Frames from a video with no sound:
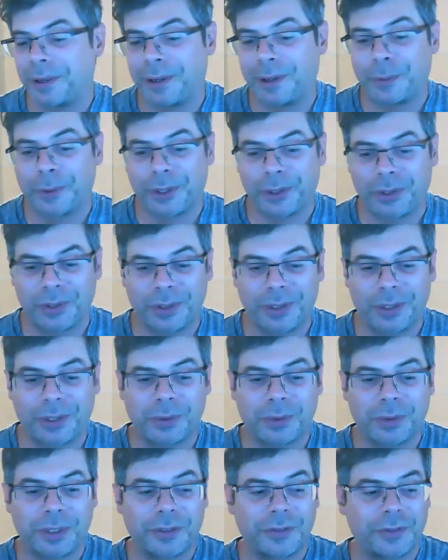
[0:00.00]
I'm going to do
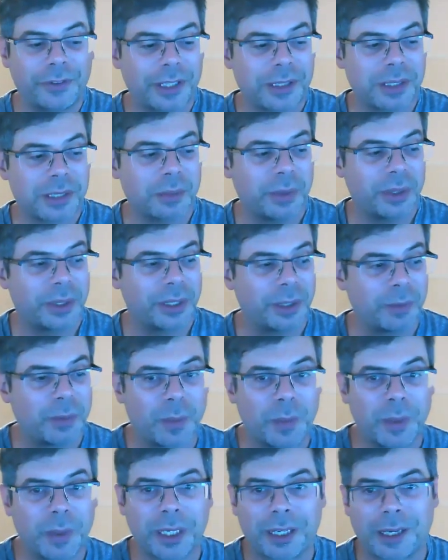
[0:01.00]
another one on flexibility,
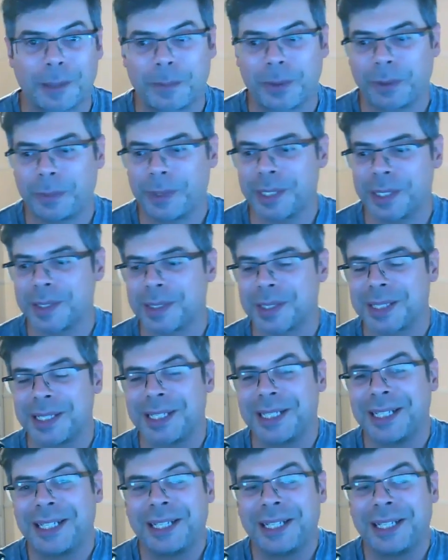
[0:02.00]
maybe in a couple of months.